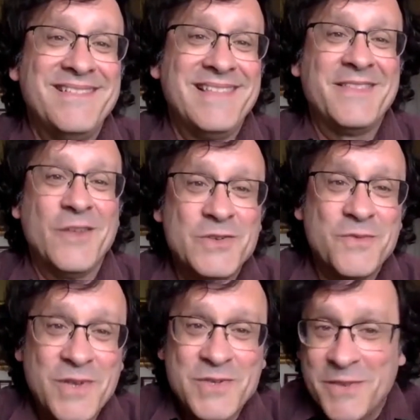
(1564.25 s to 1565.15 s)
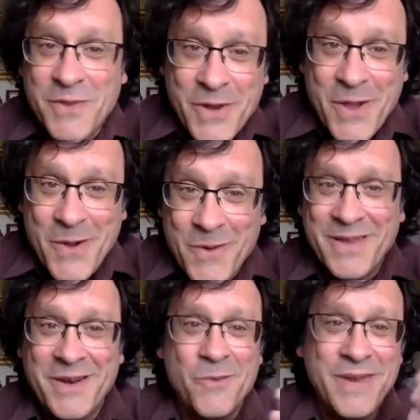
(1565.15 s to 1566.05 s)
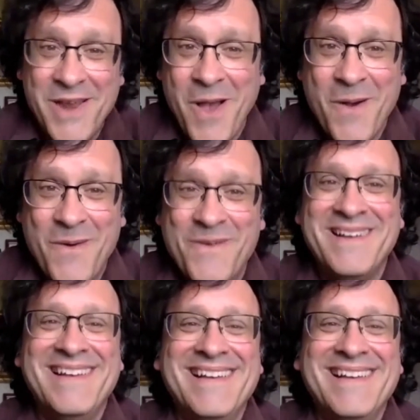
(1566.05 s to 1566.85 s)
Like those of us in the know, we know,